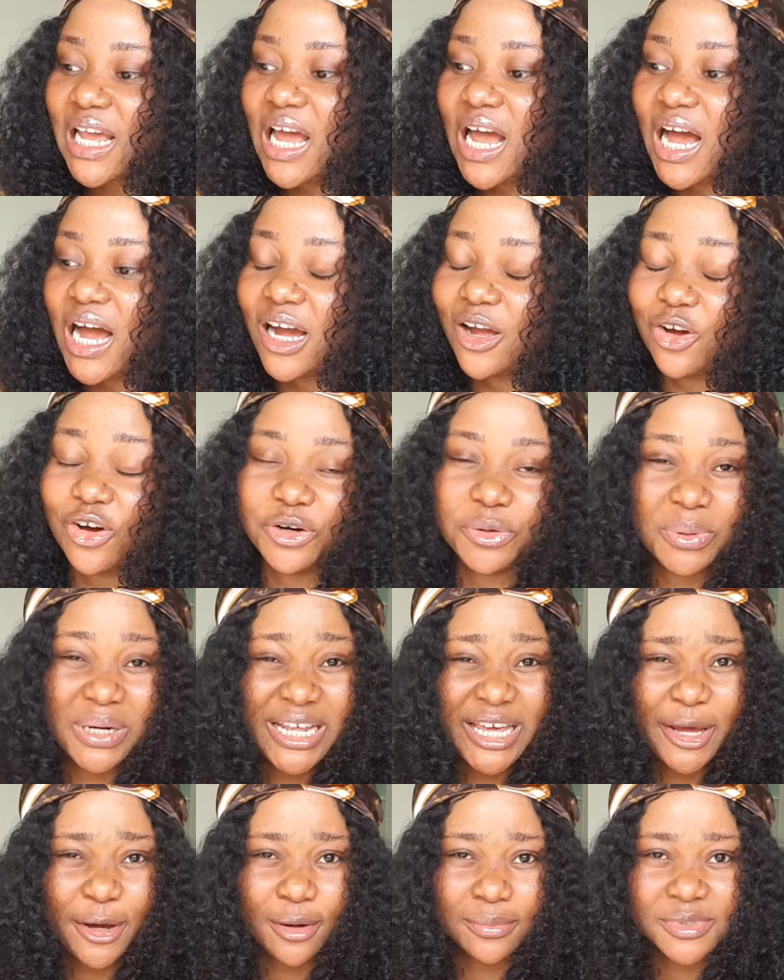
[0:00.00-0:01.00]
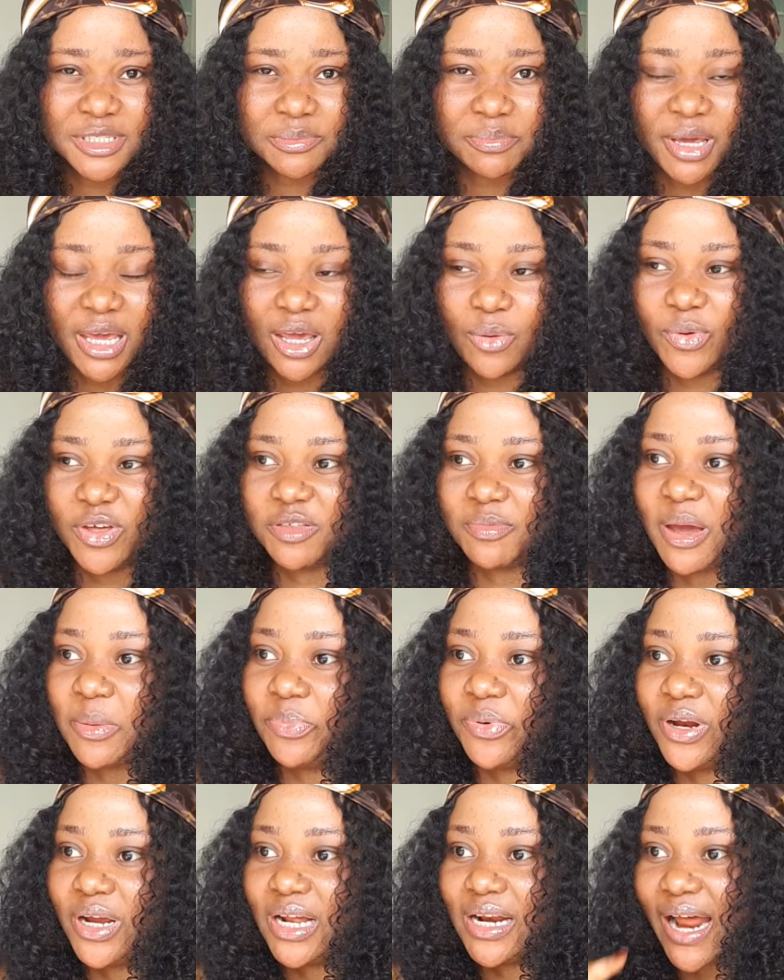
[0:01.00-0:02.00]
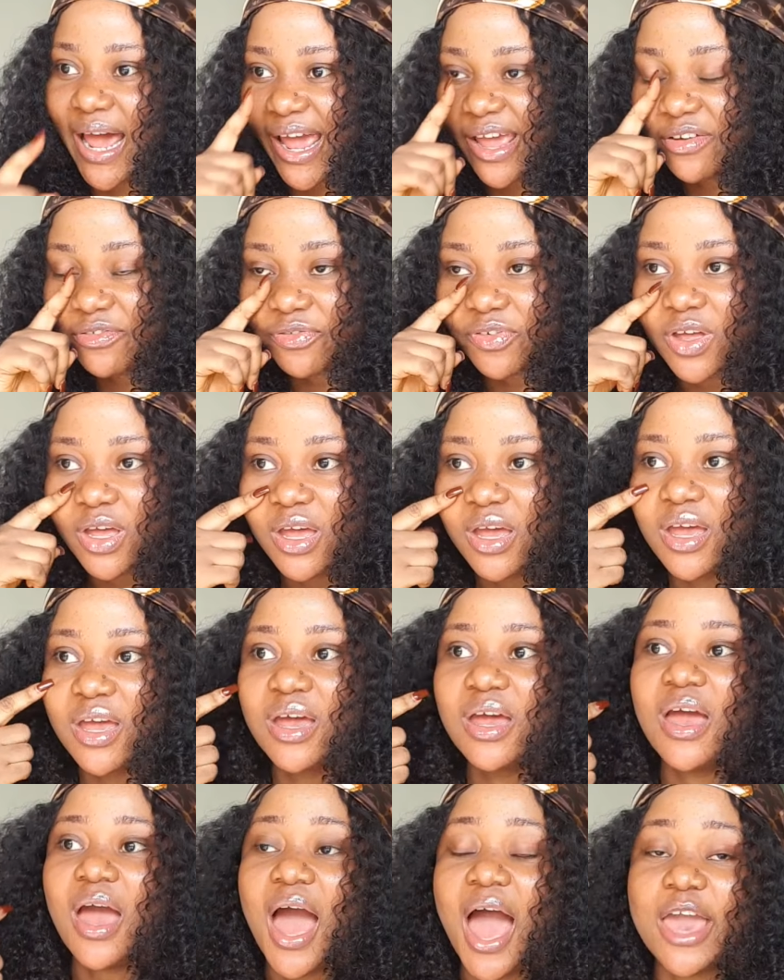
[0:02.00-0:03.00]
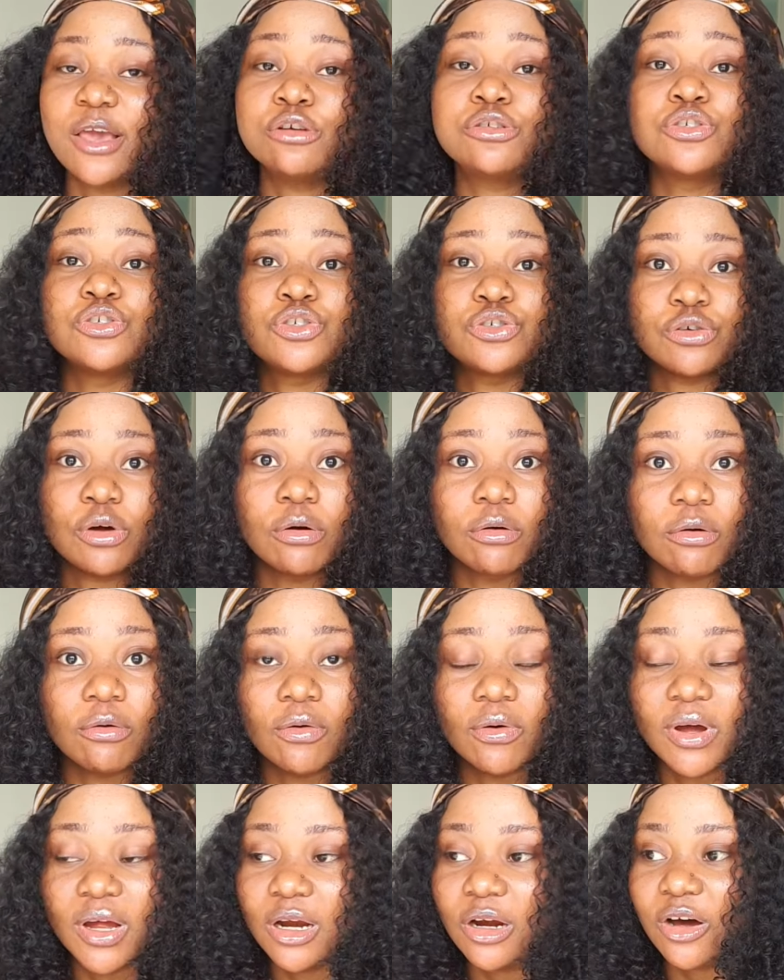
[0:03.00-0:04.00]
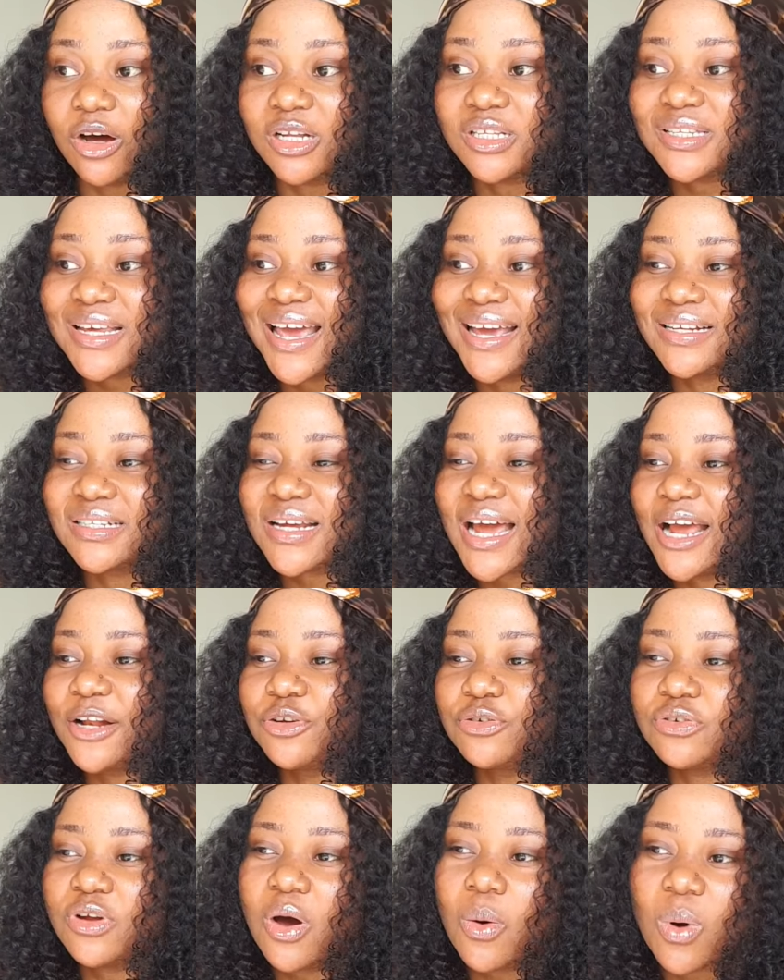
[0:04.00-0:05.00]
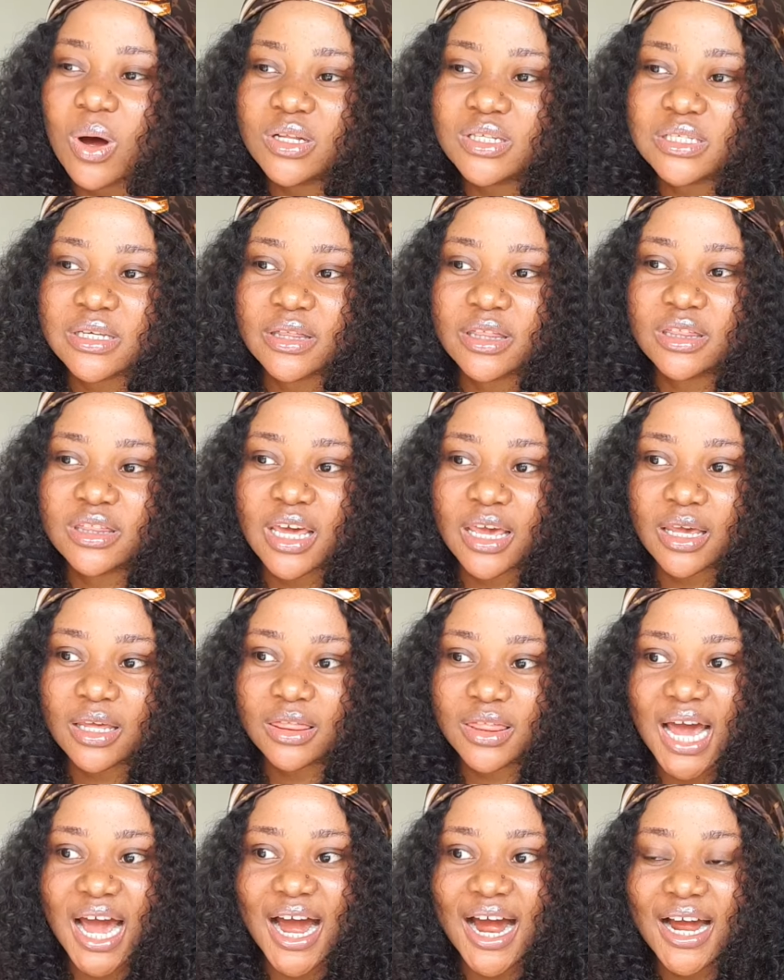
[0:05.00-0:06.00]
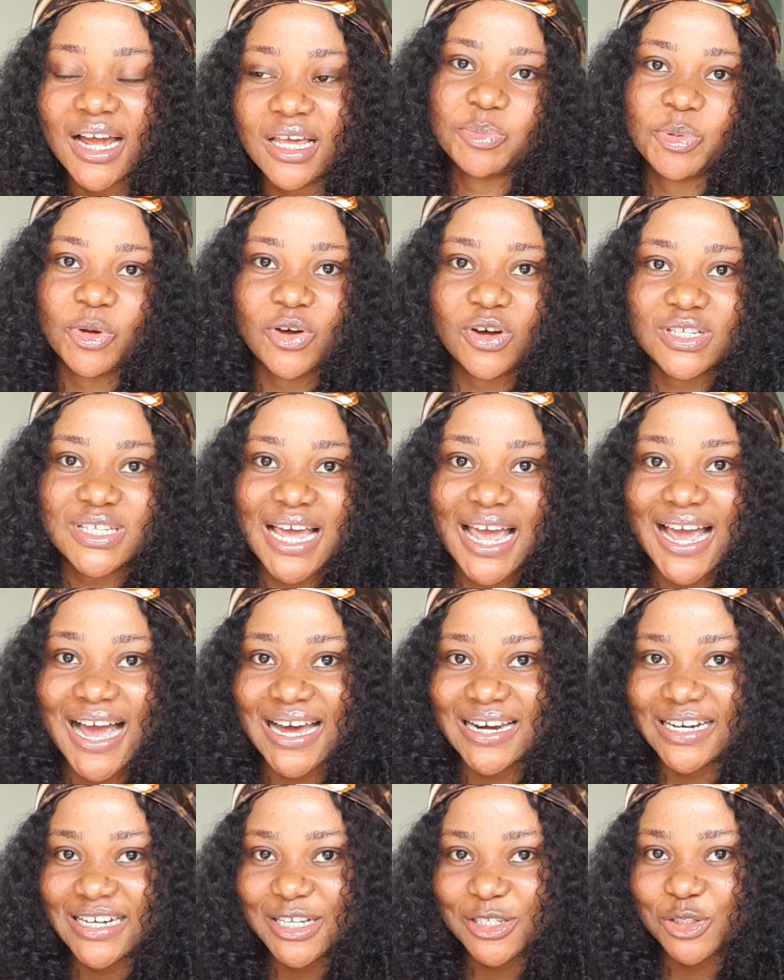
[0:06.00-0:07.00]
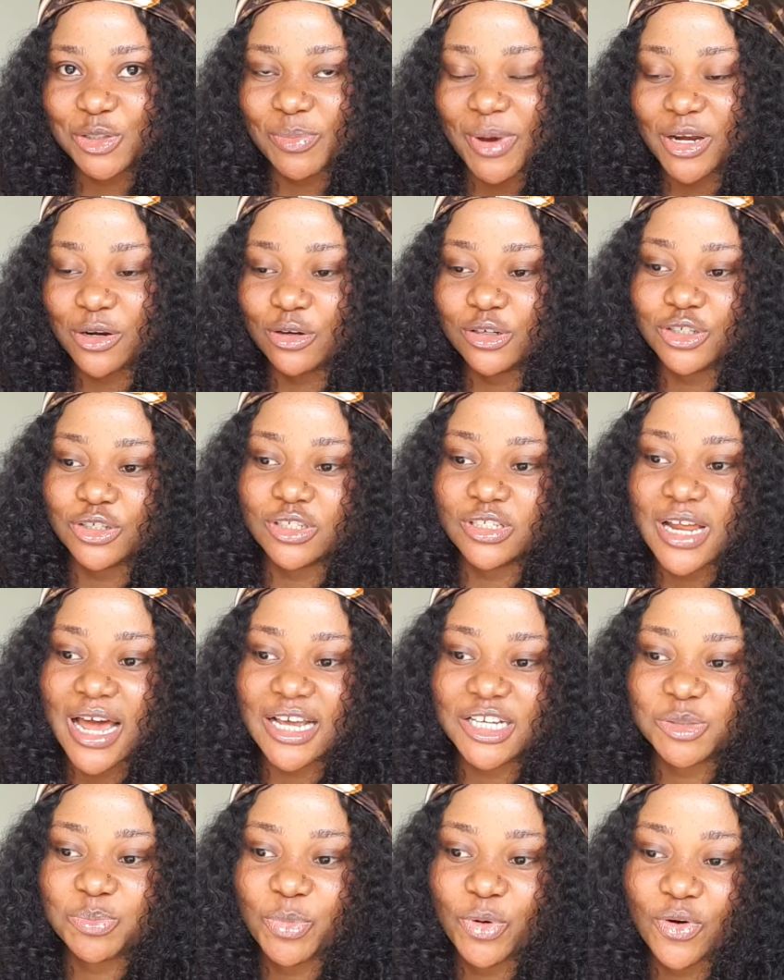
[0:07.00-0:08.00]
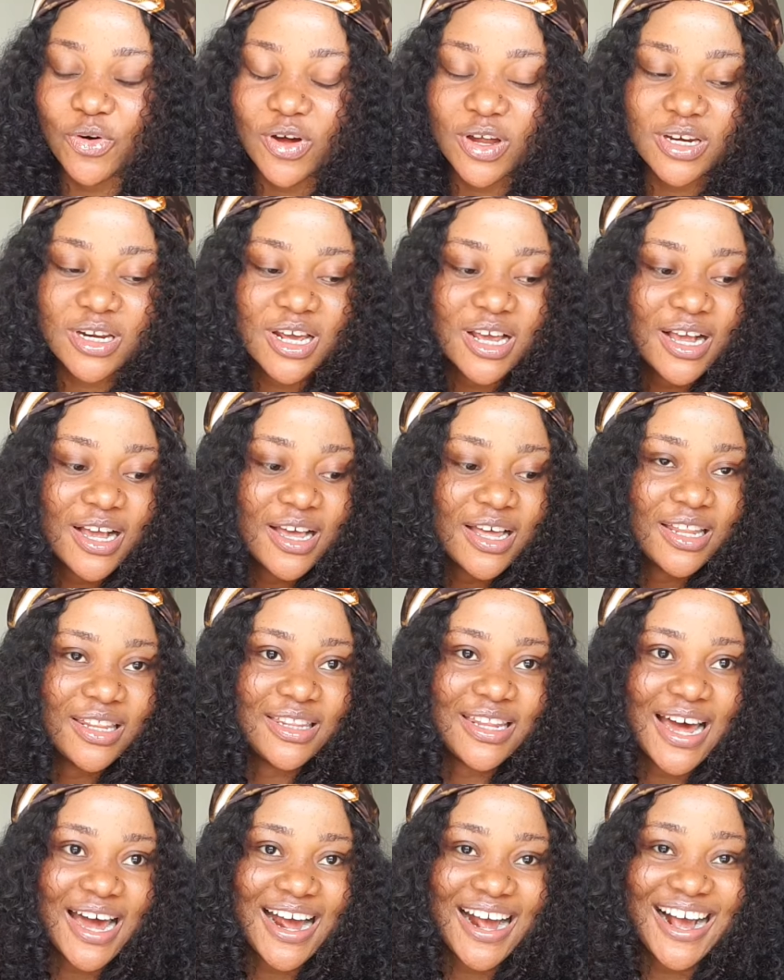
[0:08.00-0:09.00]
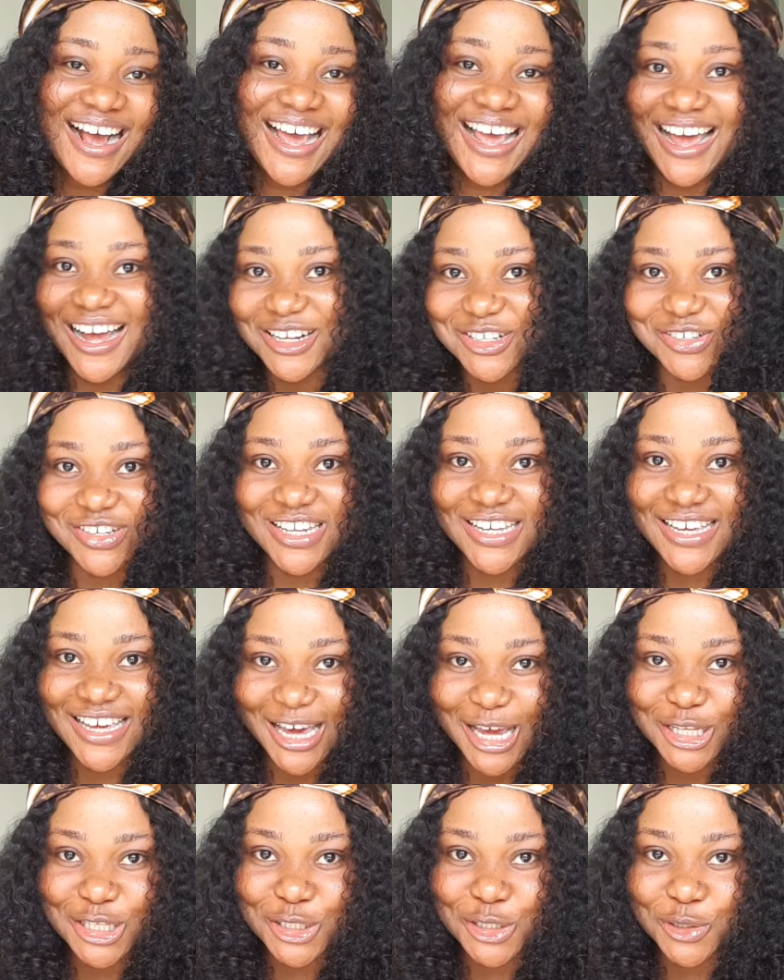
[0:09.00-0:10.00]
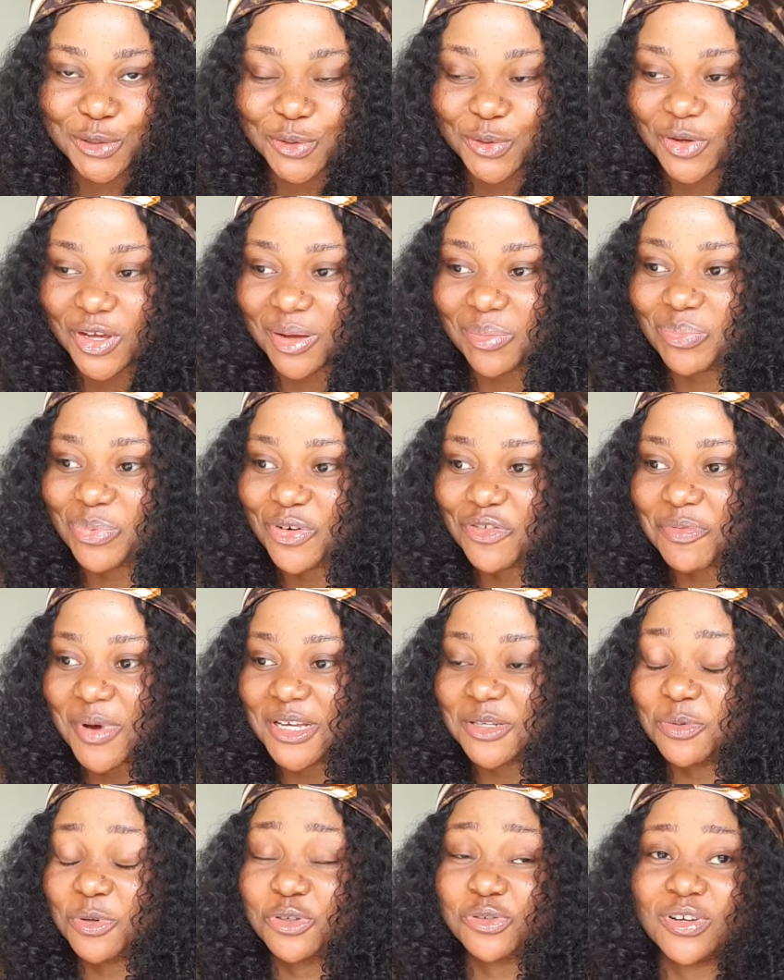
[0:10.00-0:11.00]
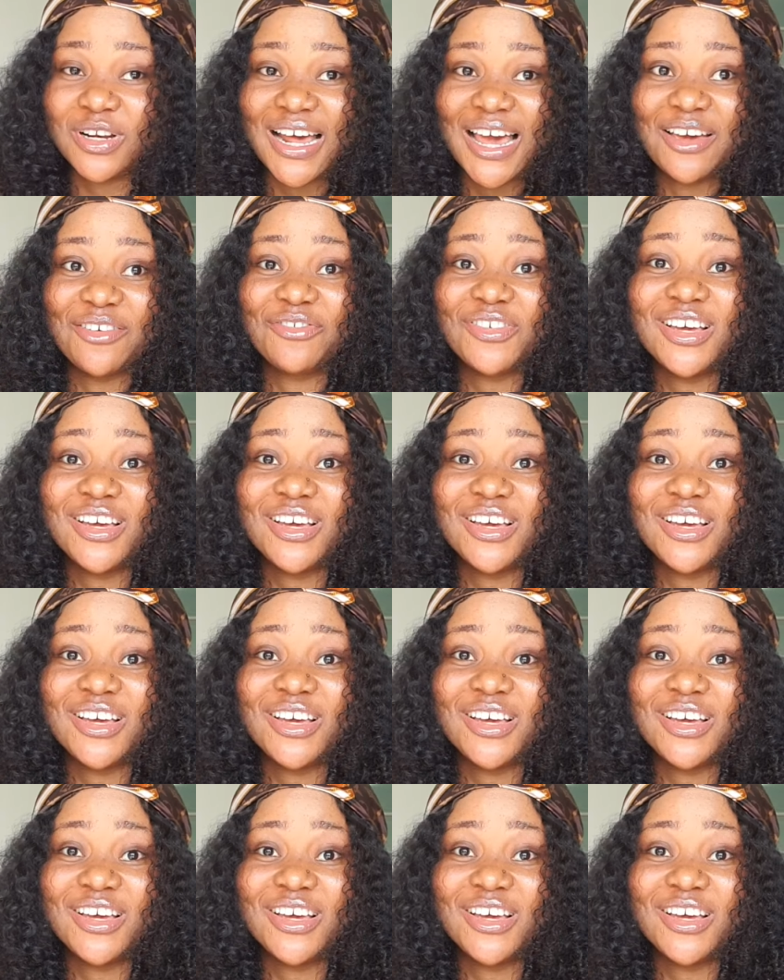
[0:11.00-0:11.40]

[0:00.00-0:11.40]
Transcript: God really helped me with my prayer life, I used to struggle a lot. And I do not want to think that because I added it to my Notion dashboard that I actually get to improve my spiritual life.